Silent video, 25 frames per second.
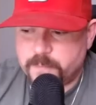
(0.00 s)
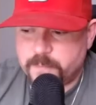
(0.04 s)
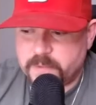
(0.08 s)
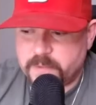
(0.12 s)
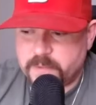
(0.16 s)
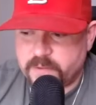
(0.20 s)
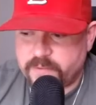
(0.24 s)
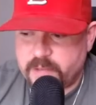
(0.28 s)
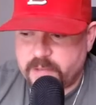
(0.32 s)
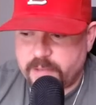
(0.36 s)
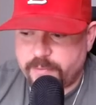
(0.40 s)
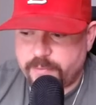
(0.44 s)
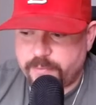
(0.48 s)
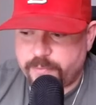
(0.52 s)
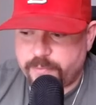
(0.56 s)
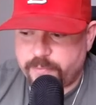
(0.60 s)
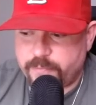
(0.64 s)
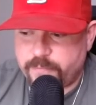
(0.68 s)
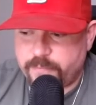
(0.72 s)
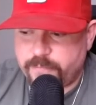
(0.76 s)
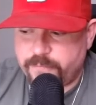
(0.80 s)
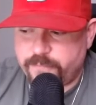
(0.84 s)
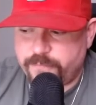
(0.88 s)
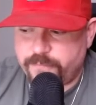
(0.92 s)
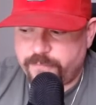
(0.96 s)
is that
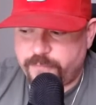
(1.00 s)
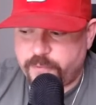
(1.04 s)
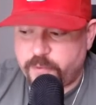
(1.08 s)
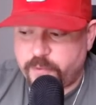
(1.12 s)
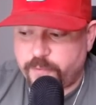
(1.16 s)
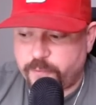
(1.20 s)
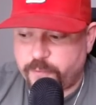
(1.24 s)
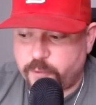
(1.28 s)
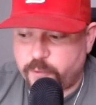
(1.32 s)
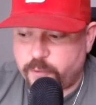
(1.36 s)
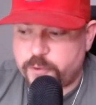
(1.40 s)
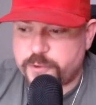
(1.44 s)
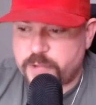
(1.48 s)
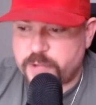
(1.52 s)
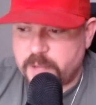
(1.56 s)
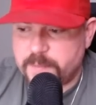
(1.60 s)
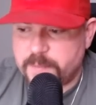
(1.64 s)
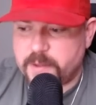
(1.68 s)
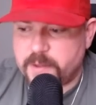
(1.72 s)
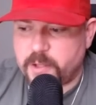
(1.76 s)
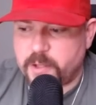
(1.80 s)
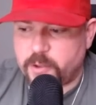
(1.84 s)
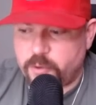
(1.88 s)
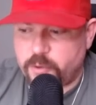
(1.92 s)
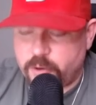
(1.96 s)
for the first
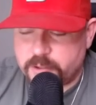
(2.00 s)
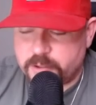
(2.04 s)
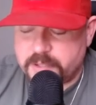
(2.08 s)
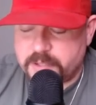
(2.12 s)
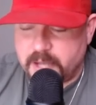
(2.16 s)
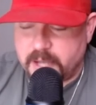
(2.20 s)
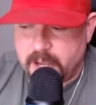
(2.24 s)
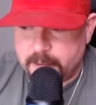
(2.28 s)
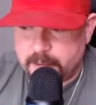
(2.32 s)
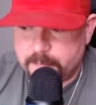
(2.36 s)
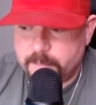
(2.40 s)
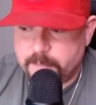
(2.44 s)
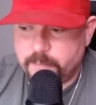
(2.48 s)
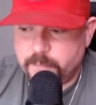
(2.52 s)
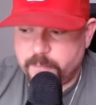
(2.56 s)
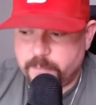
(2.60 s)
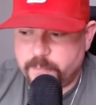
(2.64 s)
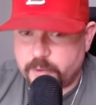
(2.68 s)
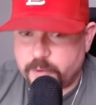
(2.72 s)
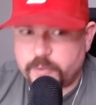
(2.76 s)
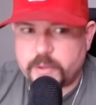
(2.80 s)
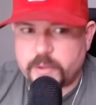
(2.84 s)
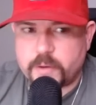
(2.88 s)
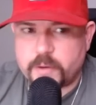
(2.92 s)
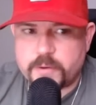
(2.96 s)
time in a long time,
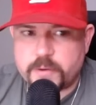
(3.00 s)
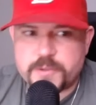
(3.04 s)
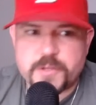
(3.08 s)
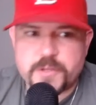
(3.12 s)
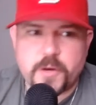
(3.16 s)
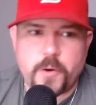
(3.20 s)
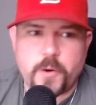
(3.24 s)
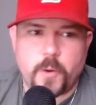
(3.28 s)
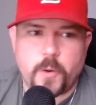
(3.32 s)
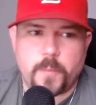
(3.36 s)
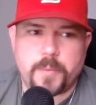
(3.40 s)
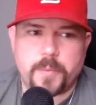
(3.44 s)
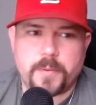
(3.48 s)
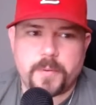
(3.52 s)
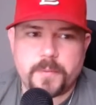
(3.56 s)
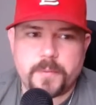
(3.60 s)
that there is hope,